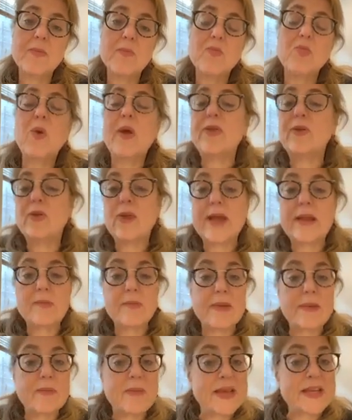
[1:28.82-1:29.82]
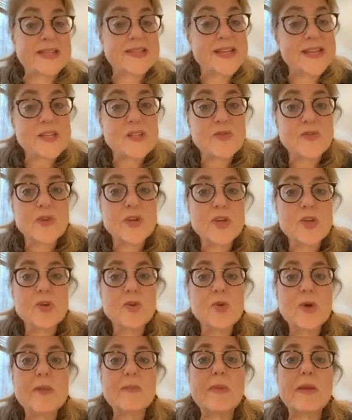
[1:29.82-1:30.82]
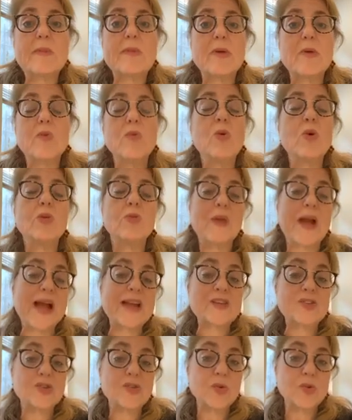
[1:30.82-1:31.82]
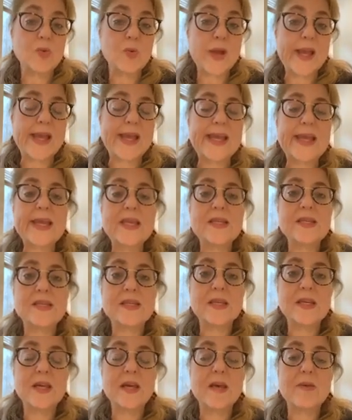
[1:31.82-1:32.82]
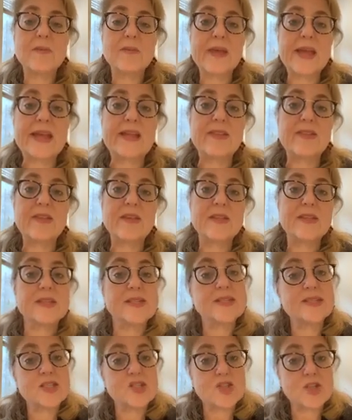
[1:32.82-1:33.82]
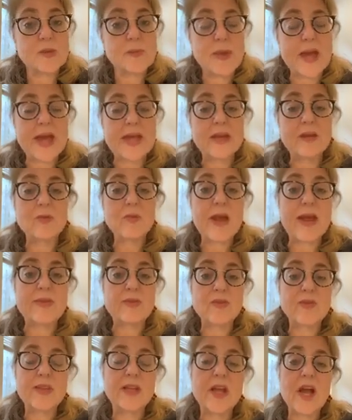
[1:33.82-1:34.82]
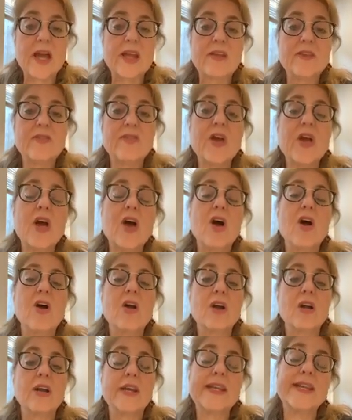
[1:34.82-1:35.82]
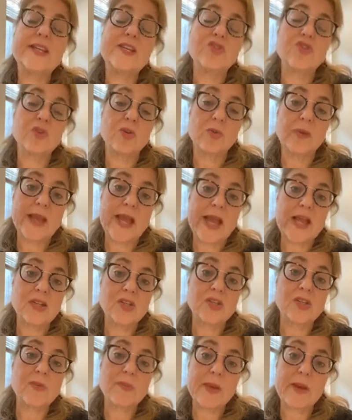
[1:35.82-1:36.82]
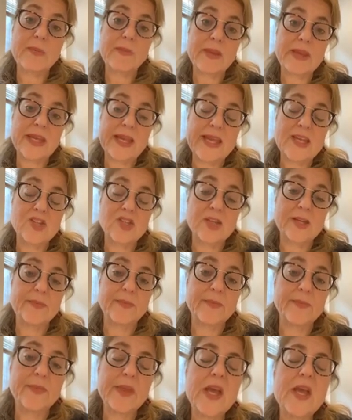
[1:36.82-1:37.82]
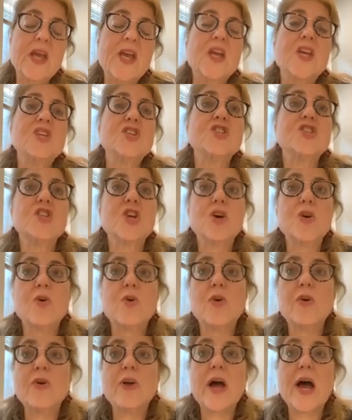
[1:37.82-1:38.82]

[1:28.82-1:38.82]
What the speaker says: whether or not it may make sense for you, and maybe a more rational way to make the decision about it rather than kind of our knee-jerk reaction about medication. So